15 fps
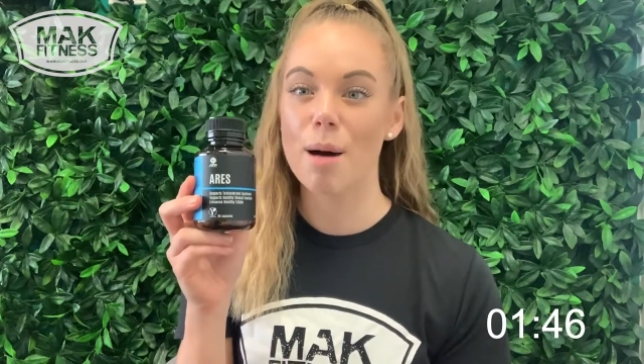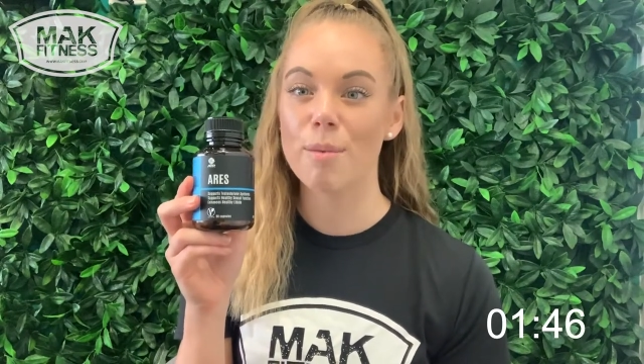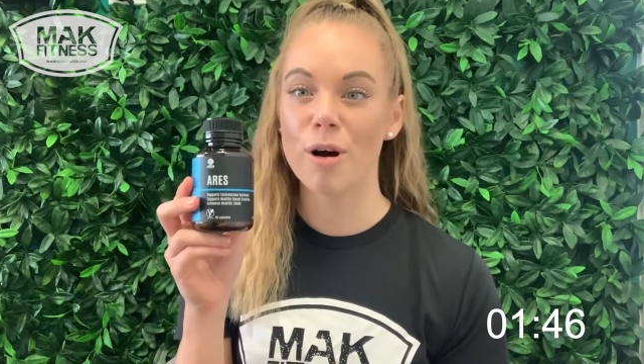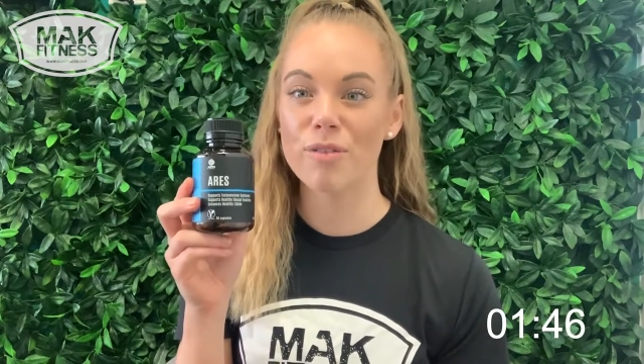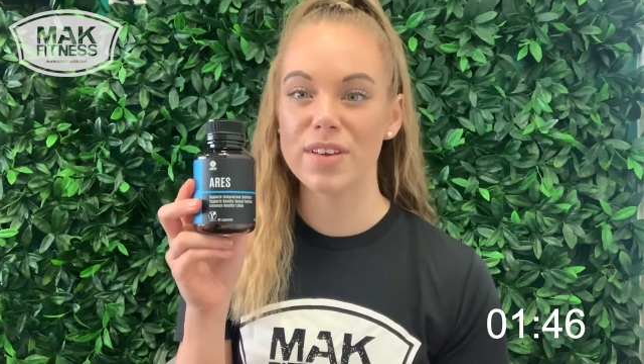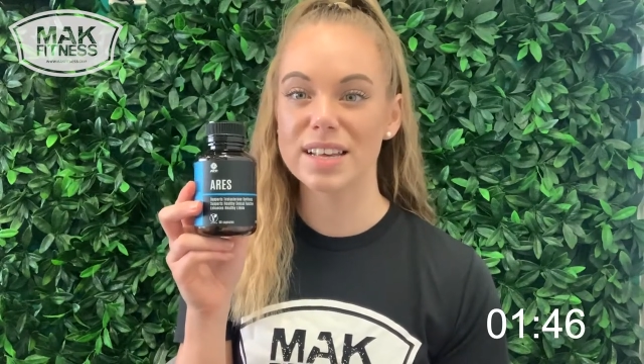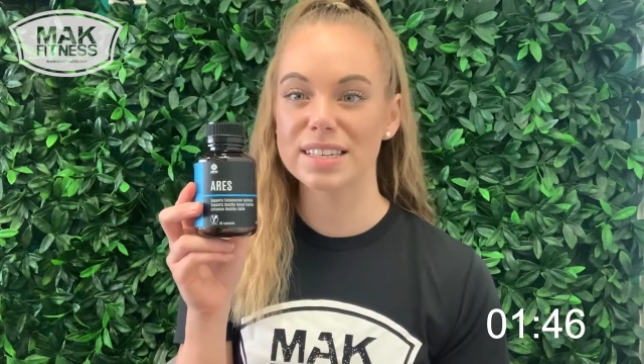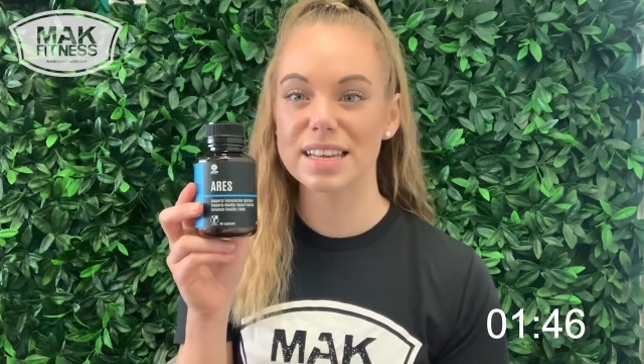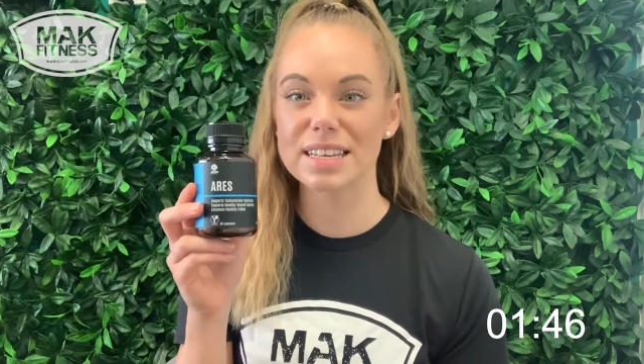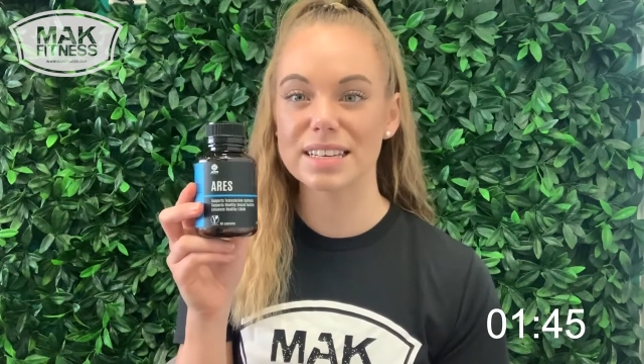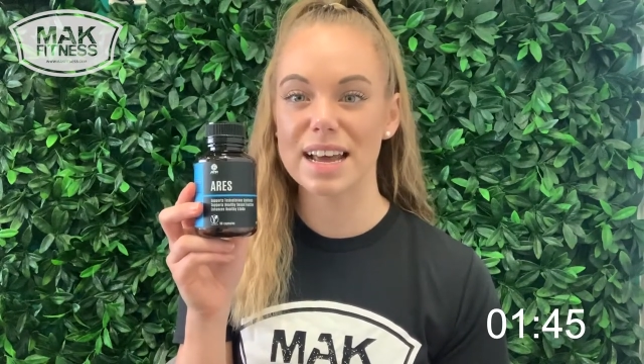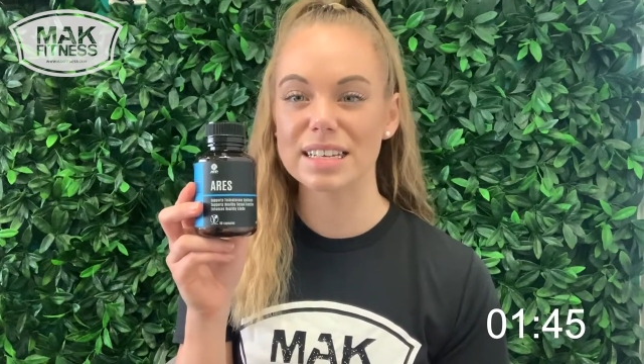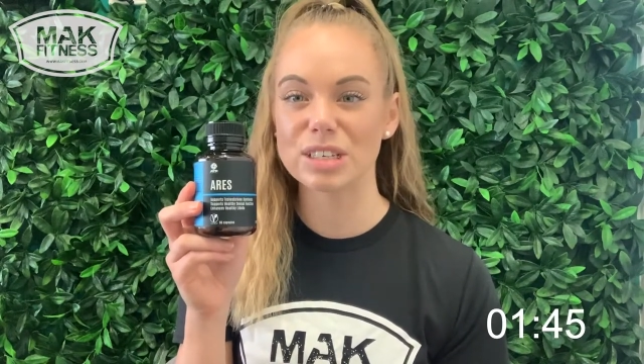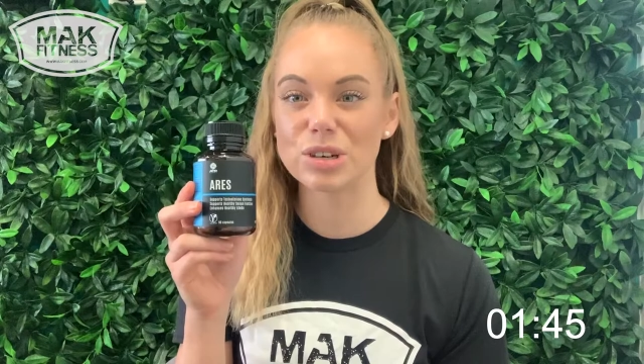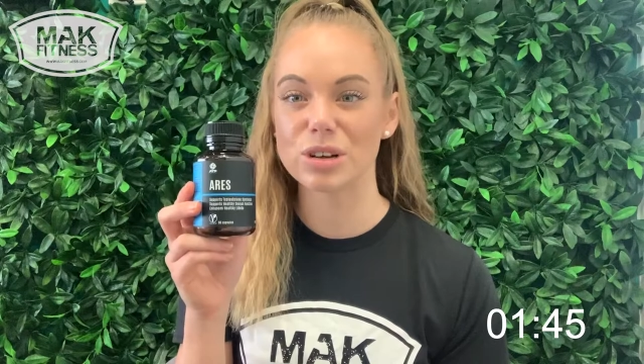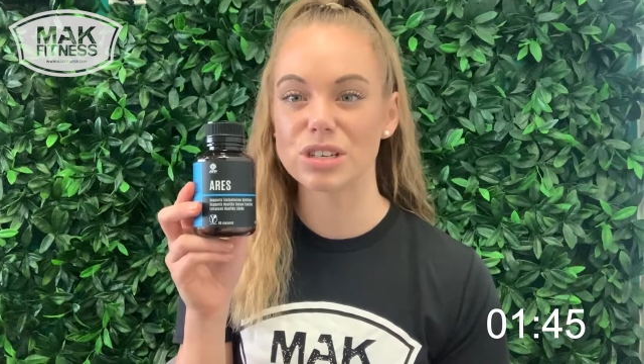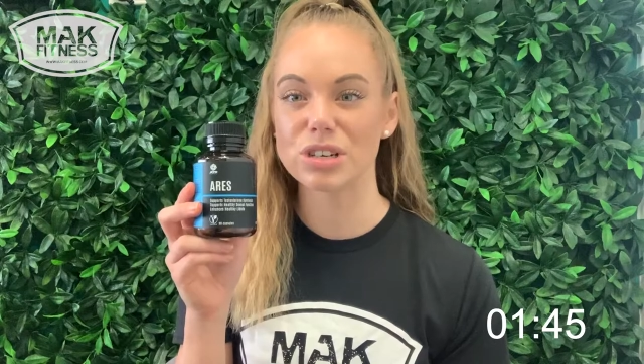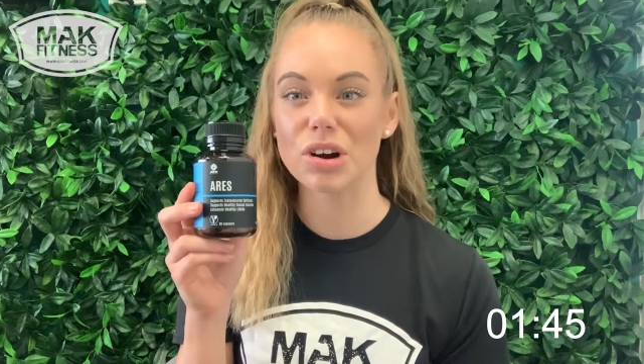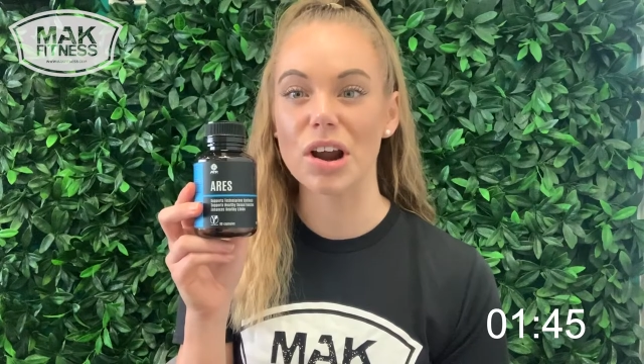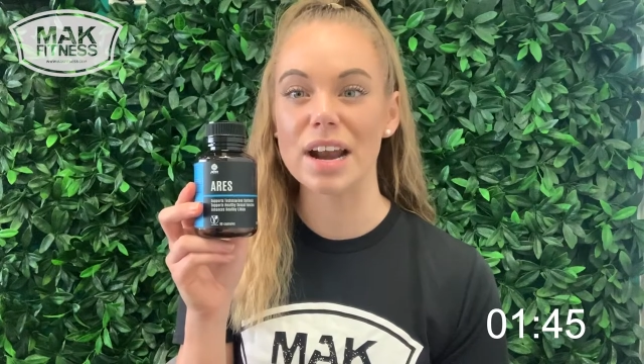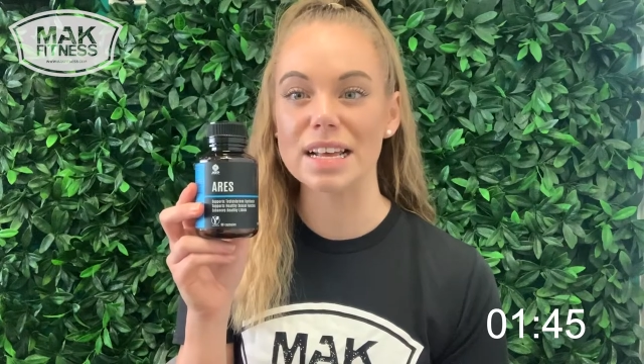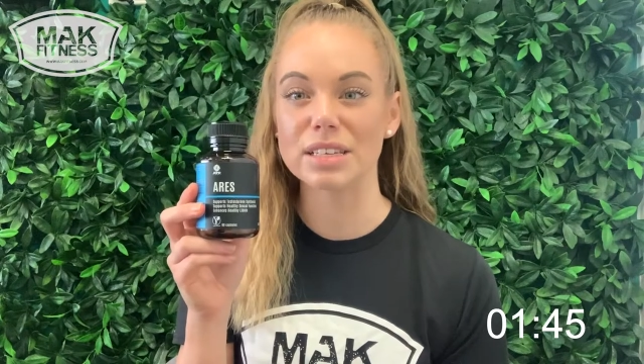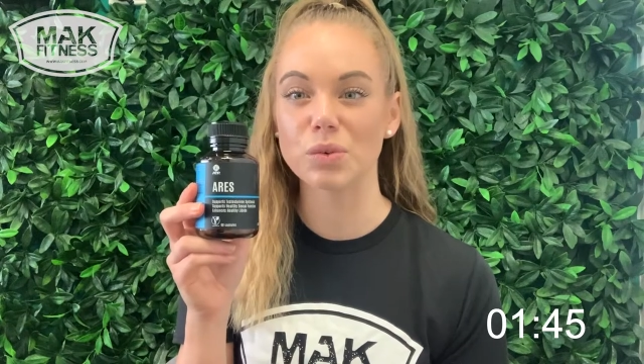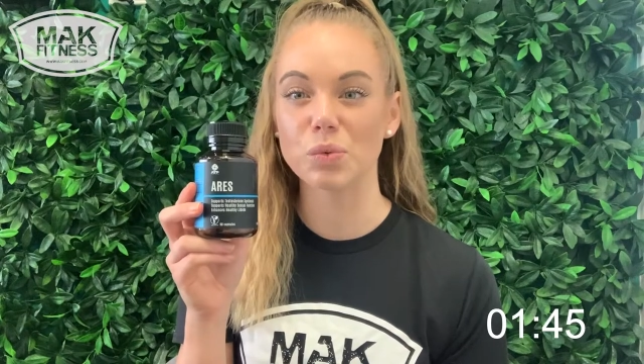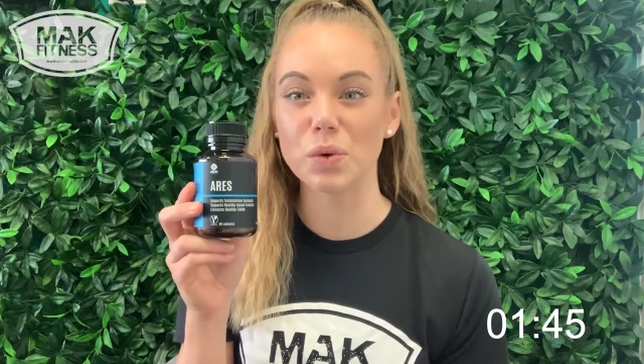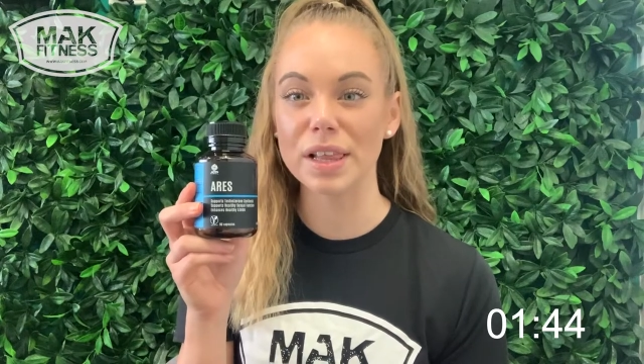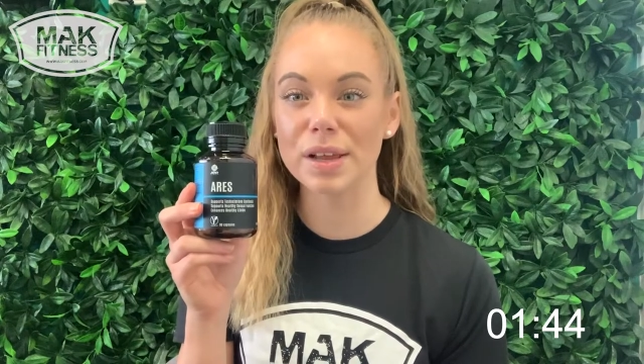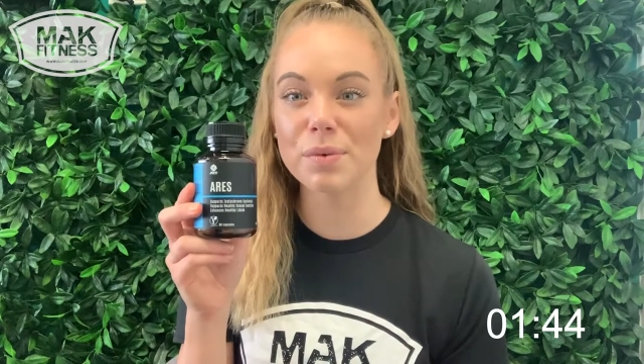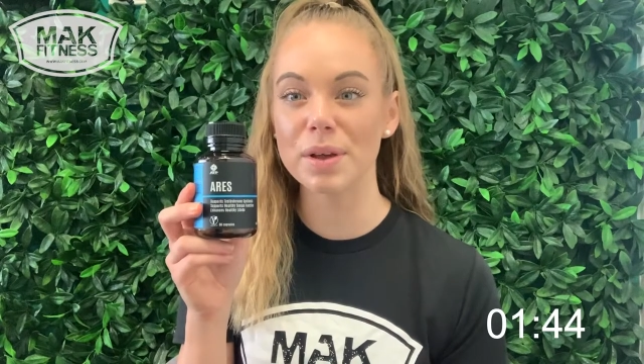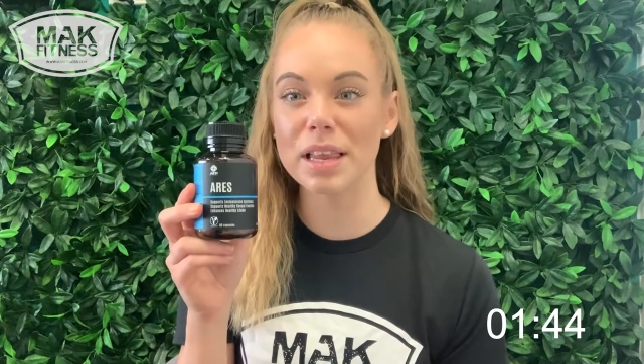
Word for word: Obviously, testosterone is a really,